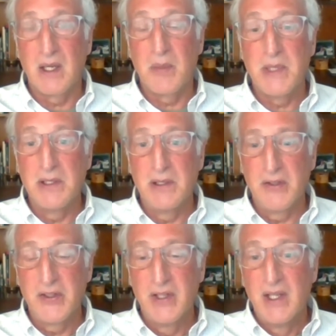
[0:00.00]

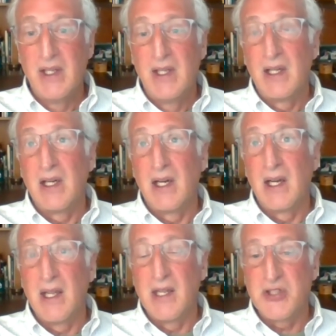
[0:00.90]
appeals
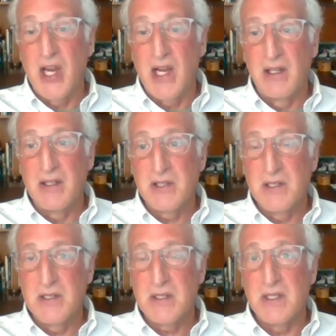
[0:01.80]
and
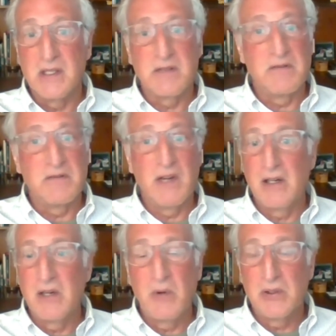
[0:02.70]
challenges is
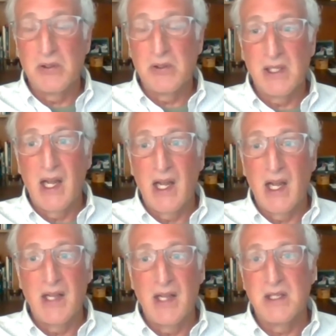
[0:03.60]
very well organized,